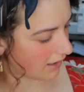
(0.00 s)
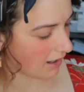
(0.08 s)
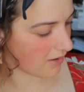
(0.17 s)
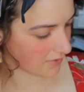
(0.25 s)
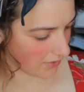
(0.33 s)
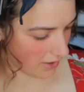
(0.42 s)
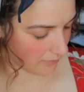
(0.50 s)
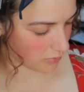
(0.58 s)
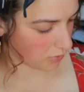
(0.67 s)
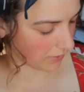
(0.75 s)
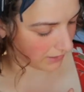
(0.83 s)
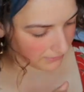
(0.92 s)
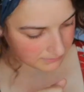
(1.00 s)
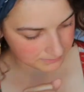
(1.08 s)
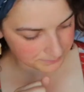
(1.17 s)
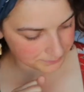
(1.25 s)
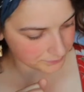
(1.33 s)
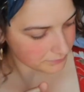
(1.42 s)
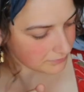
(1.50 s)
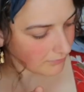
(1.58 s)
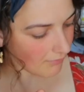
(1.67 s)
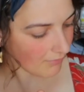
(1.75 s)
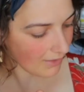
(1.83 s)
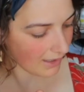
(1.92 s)
I also got from Joann.
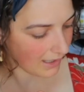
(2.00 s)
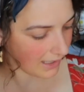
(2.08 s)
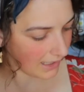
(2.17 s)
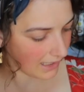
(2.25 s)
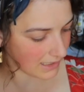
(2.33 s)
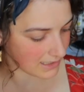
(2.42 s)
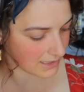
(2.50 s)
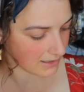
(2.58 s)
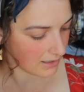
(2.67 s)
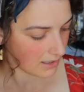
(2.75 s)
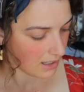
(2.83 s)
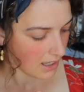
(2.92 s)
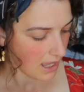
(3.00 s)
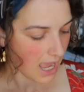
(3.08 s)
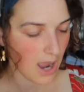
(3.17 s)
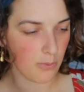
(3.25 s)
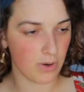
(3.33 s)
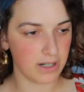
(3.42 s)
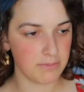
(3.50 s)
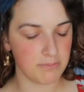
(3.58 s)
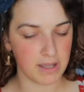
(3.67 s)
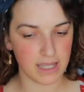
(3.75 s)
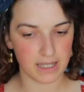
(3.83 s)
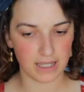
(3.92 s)
And I want to
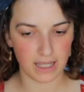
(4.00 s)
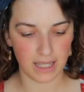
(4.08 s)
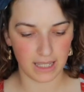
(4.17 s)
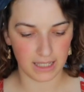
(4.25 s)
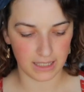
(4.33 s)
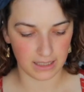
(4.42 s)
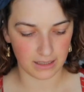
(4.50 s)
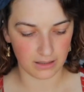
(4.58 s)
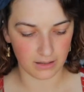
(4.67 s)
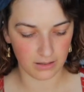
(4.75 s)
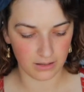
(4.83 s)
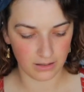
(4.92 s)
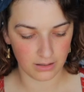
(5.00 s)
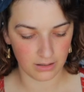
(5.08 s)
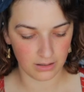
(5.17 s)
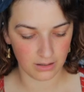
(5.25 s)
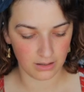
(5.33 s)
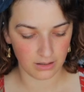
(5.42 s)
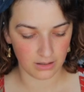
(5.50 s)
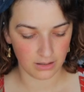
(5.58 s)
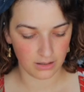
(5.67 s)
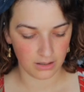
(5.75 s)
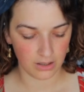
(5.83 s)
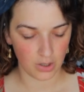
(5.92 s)
make a
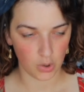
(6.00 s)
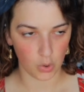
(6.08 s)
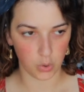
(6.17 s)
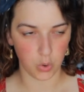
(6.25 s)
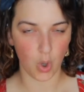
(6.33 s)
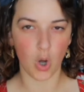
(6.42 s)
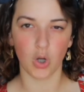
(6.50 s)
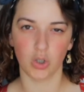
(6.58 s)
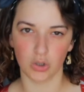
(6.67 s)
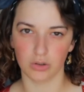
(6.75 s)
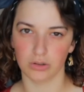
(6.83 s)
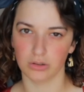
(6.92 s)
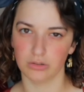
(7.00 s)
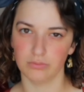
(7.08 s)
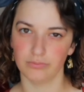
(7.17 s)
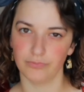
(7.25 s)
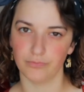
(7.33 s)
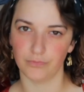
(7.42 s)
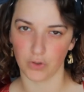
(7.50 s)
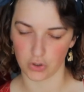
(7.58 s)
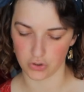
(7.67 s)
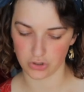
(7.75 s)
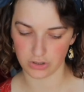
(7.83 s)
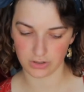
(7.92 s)
longer
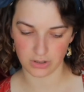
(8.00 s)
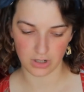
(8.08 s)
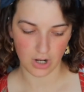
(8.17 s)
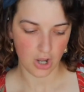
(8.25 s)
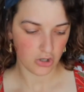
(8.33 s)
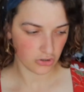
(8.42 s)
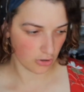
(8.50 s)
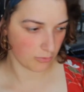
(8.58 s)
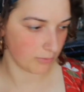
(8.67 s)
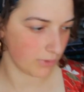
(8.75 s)
version. So